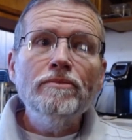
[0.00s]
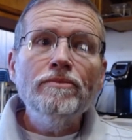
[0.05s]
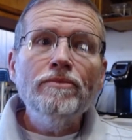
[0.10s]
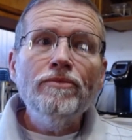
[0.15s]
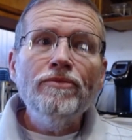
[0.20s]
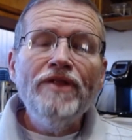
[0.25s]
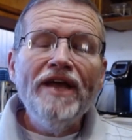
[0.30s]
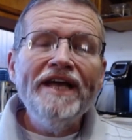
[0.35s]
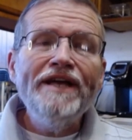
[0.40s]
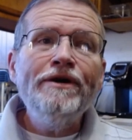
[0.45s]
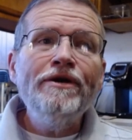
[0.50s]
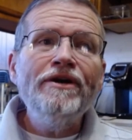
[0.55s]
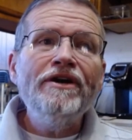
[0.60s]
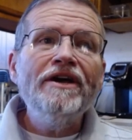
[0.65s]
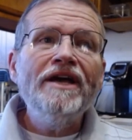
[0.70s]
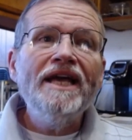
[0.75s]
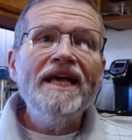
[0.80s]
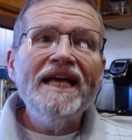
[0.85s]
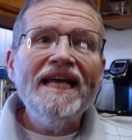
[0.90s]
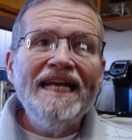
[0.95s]
they
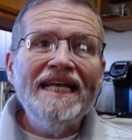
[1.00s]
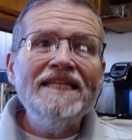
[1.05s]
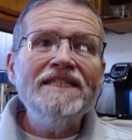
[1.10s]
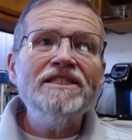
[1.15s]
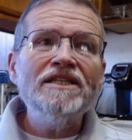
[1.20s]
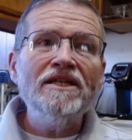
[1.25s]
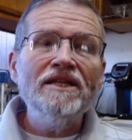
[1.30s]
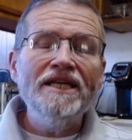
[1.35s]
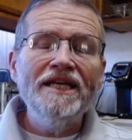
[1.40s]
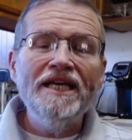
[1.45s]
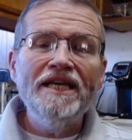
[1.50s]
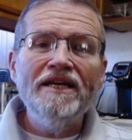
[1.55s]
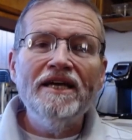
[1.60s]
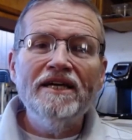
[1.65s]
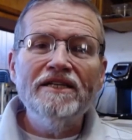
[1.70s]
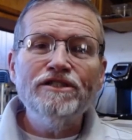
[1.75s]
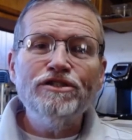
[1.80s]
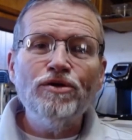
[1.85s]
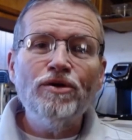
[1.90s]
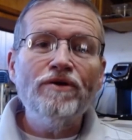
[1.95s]
could easily
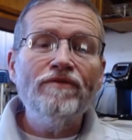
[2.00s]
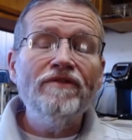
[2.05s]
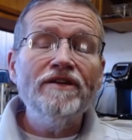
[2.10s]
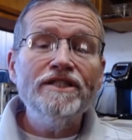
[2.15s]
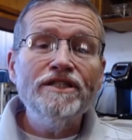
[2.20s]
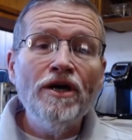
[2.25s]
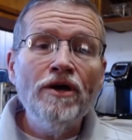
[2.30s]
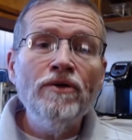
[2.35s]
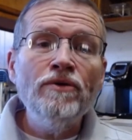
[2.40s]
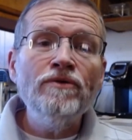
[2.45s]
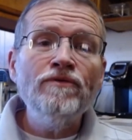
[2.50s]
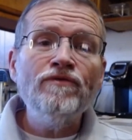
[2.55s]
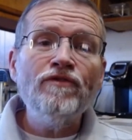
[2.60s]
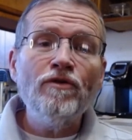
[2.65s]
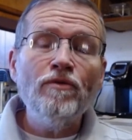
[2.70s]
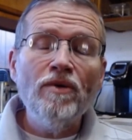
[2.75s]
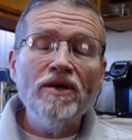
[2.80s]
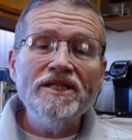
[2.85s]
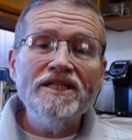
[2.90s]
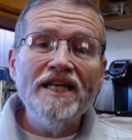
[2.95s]
sort of atone for
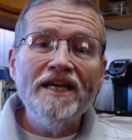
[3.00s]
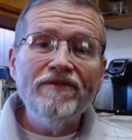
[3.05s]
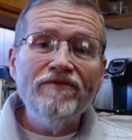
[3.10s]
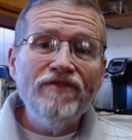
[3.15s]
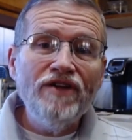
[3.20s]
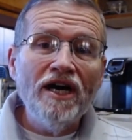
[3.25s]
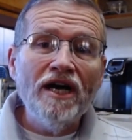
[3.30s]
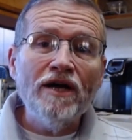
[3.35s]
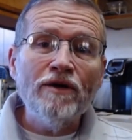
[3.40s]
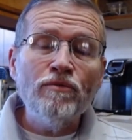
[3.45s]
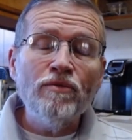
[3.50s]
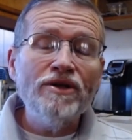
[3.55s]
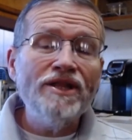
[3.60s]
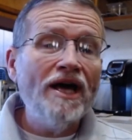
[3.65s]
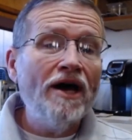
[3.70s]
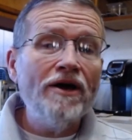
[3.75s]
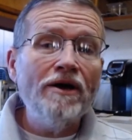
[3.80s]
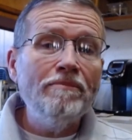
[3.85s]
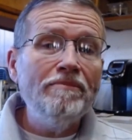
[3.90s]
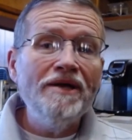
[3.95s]
what they've done
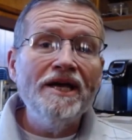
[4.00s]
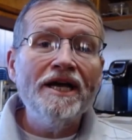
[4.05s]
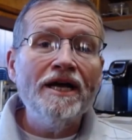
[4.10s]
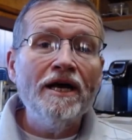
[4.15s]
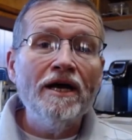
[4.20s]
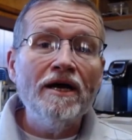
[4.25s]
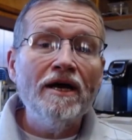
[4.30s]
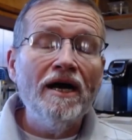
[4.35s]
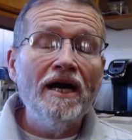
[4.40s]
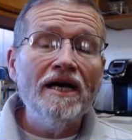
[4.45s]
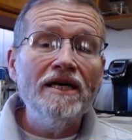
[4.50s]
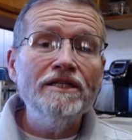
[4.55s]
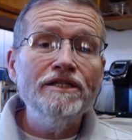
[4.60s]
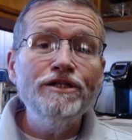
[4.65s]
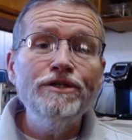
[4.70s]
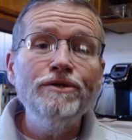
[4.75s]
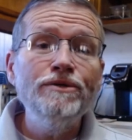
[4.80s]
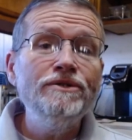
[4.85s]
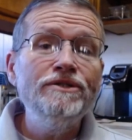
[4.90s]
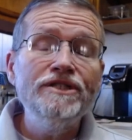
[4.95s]
without it being a
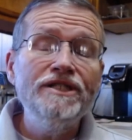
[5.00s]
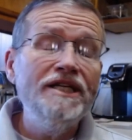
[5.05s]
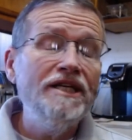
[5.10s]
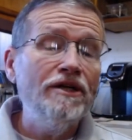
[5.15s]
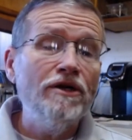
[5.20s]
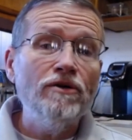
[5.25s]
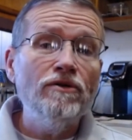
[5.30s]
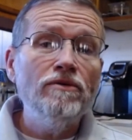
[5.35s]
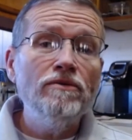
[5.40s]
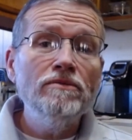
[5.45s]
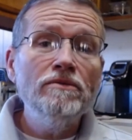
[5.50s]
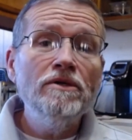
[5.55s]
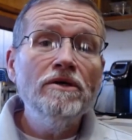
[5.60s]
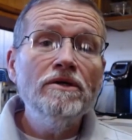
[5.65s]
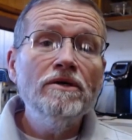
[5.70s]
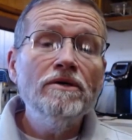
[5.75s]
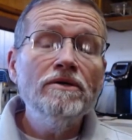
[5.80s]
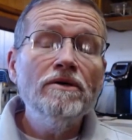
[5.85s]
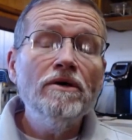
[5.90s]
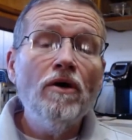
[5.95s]
huge deal,
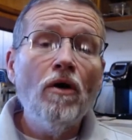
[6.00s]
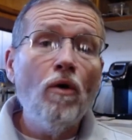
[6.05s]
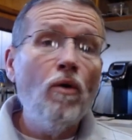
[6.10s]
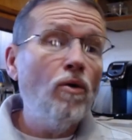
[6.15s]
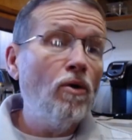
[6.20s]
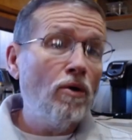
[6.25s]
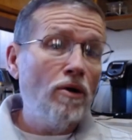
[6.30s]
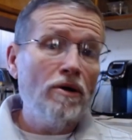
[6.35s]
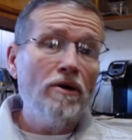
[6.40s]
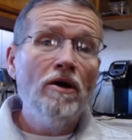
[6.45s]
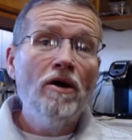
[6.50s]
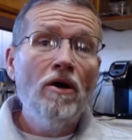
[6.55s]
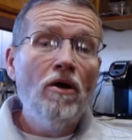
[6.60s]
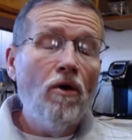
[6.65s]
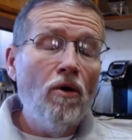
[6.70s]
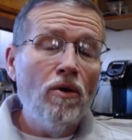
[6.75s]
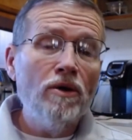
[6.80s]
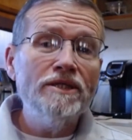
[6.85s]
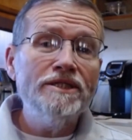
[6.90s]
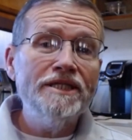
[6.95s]

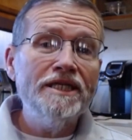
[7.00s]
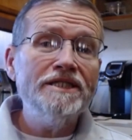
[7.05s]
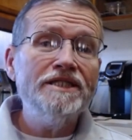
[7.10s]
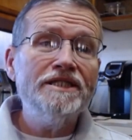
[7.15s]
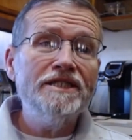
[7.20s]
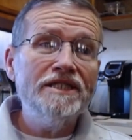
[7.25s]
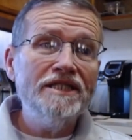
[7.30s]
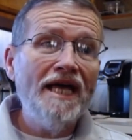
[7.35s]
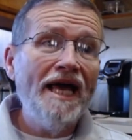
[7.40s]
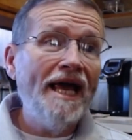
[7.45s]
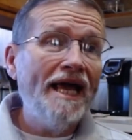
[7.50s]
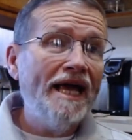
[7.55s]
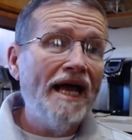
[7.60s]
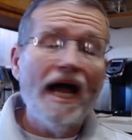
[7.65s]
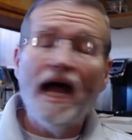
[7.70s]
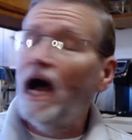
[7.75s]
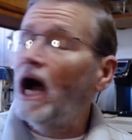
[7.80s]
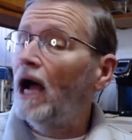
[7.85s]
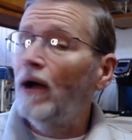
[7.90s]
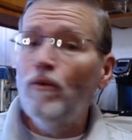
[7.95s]
or just say,
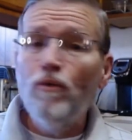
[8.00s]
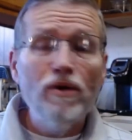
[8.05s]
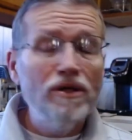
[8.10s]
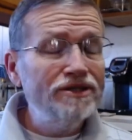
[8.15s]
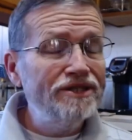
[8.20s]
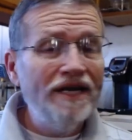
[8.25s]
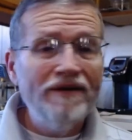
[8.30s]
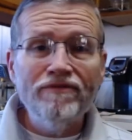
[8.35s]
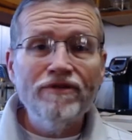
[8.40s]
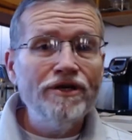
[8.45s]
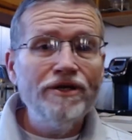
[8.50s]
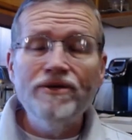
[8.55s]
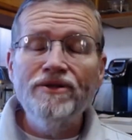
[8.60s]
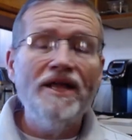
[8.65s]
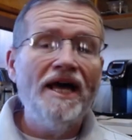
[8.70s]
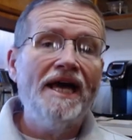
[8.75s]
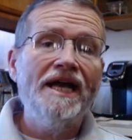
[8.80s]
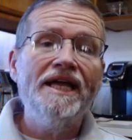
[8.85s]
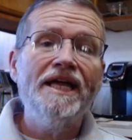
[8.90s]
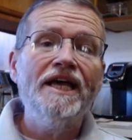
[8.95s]
I will never do
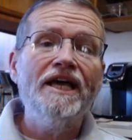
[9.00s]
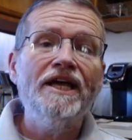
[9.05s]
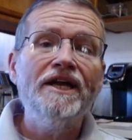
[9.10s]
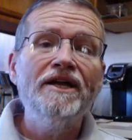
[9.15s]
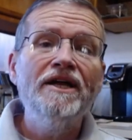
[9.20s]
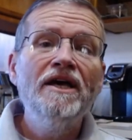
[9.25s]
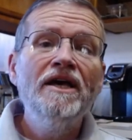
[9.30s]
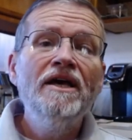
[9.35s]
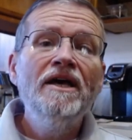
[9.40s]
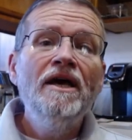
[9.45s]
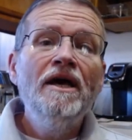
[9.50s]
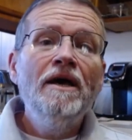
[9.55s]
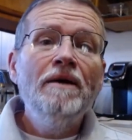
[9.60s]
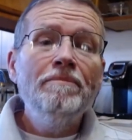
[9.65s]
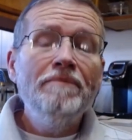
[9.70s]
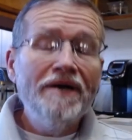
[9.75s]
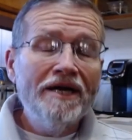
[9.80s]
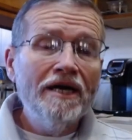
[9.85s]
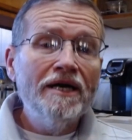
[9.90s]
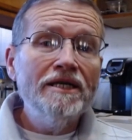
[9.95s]
that again,
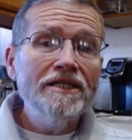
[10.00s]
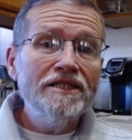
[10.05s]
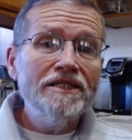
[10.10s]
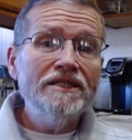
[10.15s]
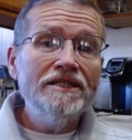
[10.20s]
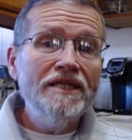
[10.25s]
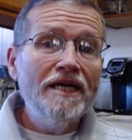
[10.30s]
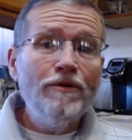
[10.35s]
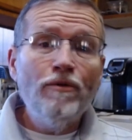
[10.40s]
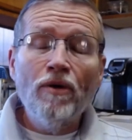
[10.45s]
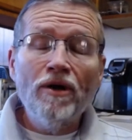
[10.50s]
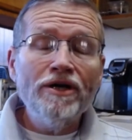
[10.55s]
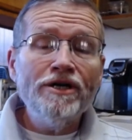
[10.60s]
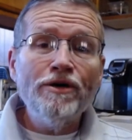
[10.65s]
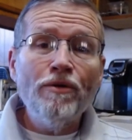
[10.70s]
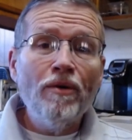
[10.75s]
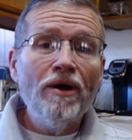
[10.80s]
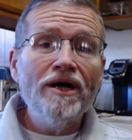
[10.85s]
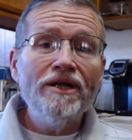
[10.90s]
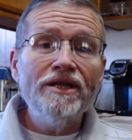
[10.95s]
because they weren't
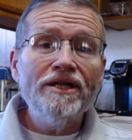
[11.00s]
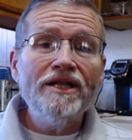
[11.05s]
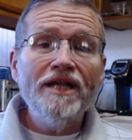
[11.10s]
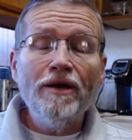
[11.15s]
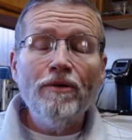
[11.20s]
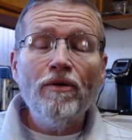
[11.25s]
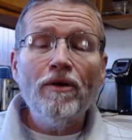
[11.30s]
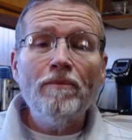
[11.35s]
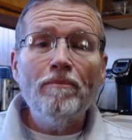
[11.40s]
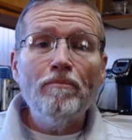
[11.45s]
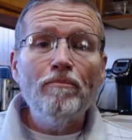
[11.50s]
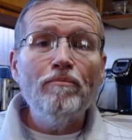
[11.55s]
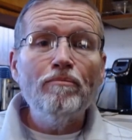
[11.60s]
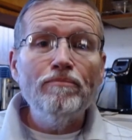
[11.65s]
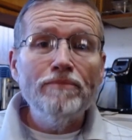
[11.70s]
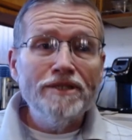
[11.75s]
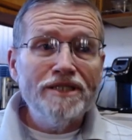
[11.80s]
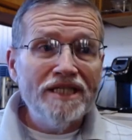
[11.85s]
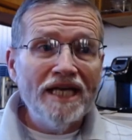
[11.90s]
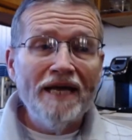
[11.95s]
aware that they were,
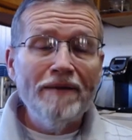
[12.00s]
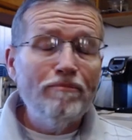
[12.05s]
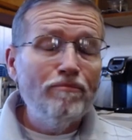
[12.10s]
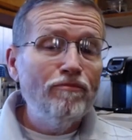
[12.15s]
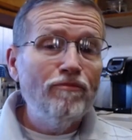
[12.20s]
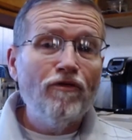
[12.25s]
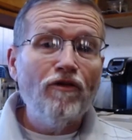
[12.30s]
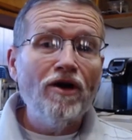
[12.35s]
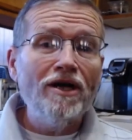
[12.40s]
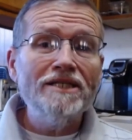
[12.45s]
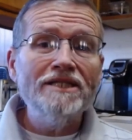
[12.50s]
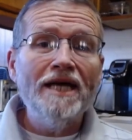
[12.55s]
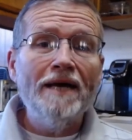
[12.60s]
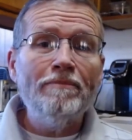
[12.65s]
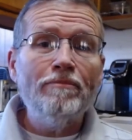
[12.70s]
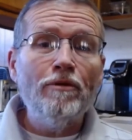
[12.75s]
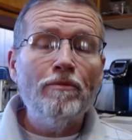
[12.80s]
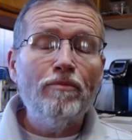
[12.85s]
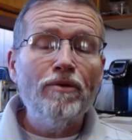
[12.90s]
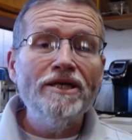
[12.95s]
say, for
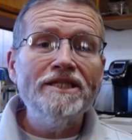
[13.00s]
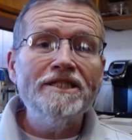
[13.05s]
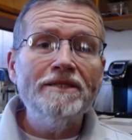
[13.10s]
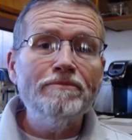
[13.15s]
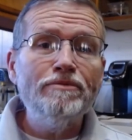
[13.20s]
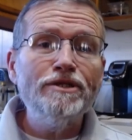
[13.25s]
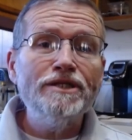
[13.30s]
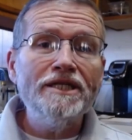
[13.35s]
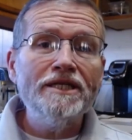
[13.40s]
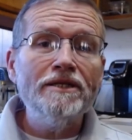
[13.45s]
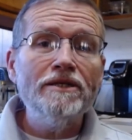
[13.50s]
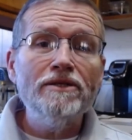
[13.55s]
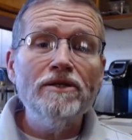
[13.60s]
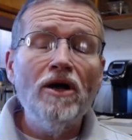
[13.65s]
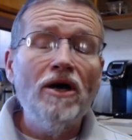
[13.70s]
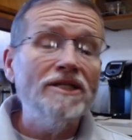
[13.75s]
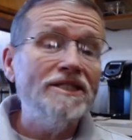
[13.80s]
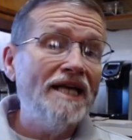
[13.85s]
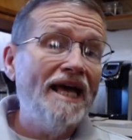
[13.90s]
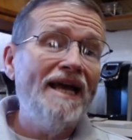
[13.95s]
example, breaching particular
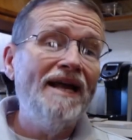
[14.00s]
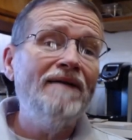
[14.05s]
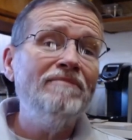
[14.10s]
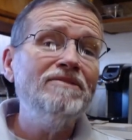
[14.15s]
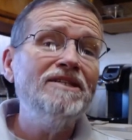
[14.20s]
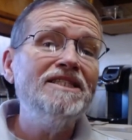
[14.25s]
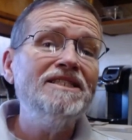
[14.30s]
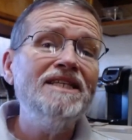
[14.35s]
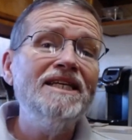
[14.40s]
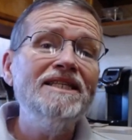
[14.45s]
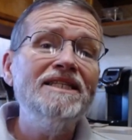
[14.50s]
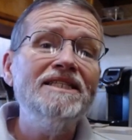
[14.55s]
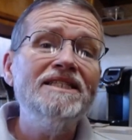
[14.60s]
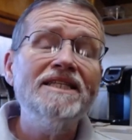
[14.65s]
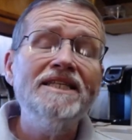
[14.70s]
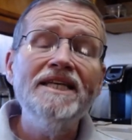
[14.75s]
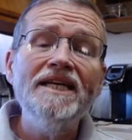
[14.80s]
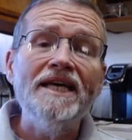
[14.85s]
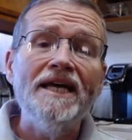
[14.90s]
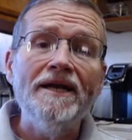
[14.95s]
laws. And I'm going to say this
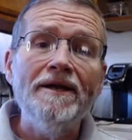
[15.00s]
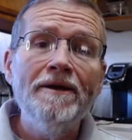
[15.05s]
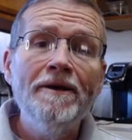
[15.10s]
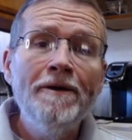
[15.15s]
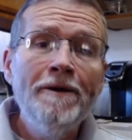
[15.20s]
again.